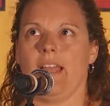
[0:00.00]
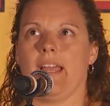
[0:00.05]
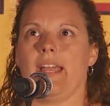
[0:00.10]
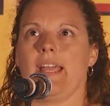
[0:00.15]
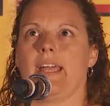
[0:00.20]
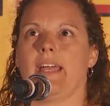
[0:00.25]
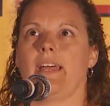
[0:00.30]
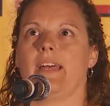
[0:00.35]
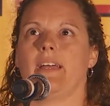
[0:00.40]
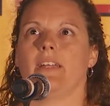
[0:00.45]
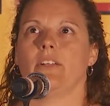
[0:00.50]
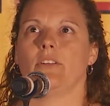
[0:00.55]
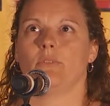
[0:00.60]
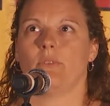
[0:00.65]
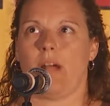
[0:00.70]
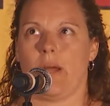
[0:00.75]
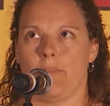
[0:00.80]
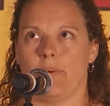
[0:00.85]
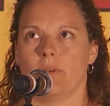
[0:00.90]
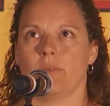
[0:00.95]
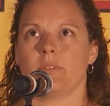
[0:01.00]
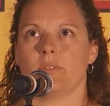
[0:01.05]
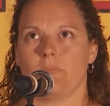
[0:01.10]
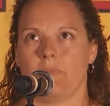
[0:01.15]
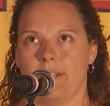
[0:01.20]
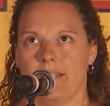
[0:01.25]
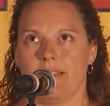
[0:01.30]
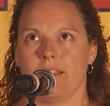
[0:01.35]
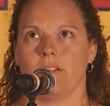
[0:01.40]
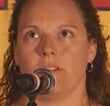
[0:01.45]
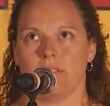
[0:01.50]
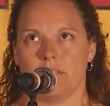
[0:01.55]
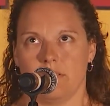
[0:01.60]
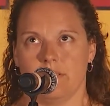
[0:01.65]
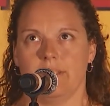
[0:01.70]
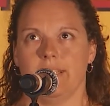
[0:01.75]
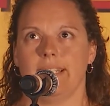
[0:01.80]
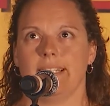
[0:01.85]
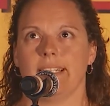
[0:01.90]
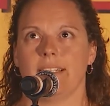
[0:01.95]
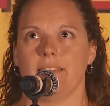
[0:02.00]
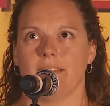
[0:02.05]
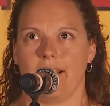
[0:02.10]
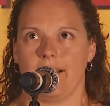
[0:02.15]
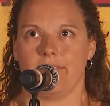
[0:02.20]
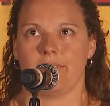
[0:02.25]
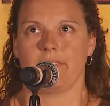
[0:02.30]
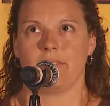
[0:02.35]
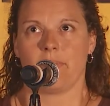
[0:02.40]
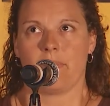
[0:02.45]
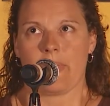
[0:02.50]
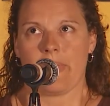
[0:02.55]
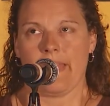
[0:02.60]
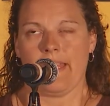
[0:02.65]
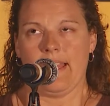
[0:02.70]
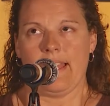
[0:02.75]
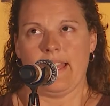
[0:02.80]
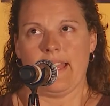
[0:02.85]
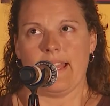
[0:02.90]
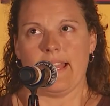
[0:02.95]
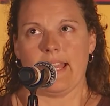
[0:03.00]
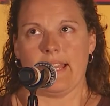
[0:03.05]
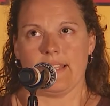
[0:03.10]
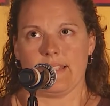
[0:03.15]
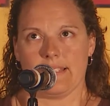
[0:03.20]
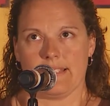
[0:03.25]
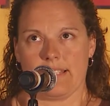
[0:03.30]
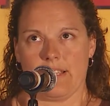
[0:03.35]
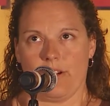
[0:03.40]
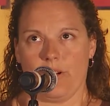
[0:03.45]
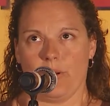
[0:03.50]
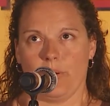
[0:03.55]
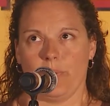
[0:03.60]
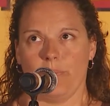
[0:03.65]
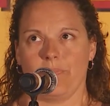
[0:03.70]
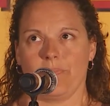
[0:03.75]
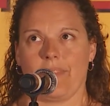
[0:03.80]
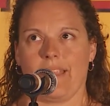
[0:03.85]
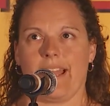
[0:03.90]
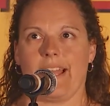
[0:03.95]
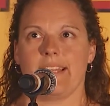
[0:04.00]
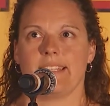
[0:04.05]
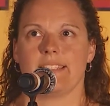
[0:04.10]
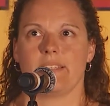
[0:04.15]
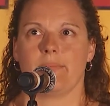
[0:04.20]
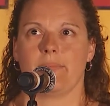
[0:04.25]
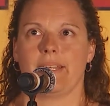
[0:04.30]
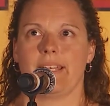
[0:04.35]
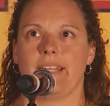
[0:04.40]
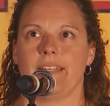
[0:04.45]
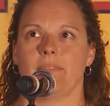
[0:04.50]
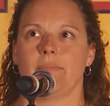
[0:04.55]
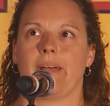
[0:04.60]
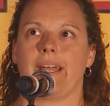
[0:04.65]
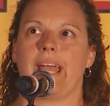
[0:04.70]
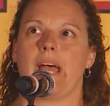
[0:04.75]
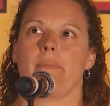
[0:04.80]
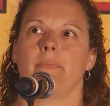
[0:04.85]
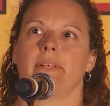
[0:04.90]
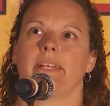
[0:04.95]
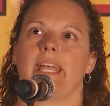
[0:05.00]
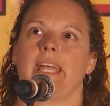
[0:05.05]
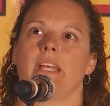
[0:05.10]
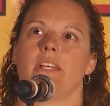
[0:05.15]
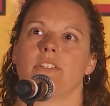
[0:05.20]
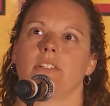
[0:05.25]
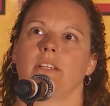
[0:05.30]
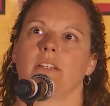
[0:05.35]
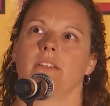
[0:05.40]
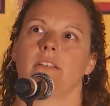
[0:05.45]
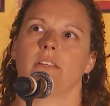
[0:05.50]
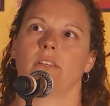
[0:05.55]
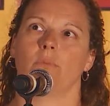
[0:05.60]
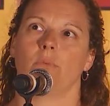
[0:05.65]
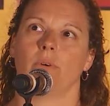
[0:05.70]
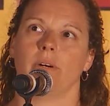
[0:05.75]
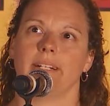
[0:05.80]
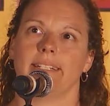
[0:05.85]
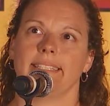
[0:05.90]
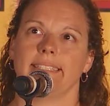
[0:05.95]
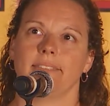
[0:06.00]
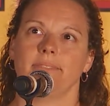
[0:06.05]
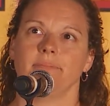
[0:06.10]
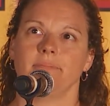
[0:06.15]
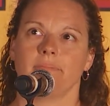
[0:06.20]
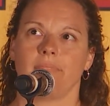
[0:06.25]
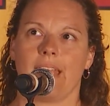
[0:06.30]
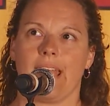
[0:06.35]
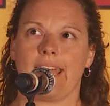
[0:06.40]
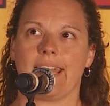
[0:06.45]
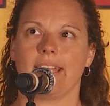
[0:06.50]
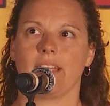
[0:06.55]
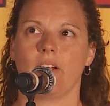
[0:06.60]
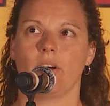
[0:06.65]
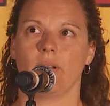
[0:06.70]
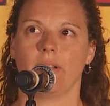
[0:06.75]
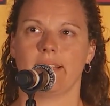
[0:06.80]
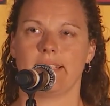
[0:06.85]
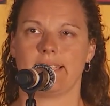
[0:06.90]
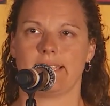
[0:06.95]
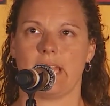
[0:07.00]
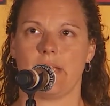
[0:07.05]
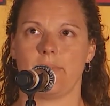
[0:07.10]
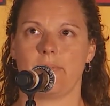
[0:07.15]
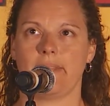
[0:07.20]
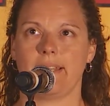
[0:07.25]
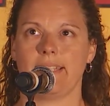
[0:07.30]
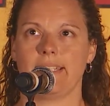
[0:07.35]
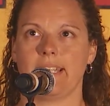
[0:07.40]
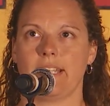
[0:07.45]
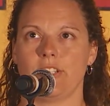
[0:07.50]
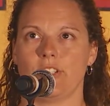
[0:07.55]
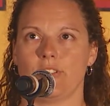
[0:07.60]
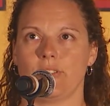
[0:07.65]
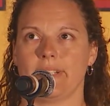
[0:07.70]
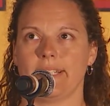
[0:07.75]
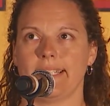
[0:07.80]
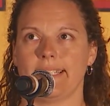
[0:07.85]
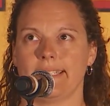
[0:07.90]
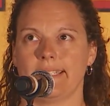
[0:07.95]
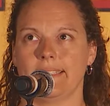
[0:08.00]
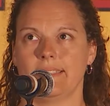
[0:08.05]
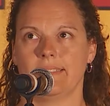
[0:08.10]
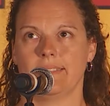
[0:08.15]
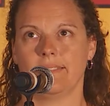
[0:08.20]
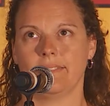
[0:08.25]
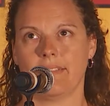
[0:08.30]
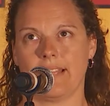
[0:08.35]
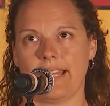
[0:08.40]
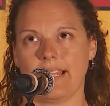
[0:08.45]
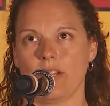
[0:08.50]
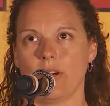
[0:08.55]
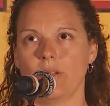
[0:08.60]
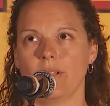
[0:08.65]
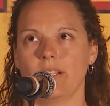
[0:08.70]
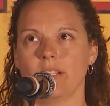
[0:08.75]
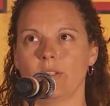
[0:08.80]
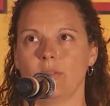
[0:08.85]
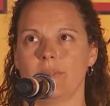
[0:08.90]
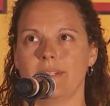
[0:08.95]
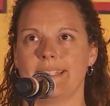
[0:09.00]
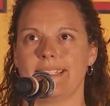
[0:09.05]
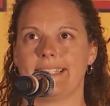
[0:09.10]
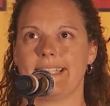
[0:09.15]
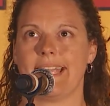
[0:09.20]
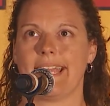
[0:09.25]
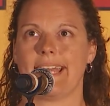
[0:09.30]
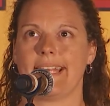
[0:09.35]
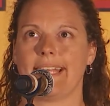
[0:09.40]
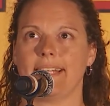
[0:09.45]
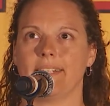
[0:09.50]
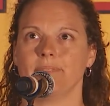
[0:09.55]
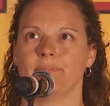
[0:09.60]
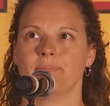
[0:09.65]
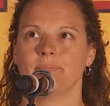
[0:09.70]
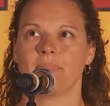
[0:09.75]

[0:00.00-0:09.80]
And Robert was one of those who needed love. And so I submitted my application to the warden at Angola State Penitentiary in Angola, Louisiana.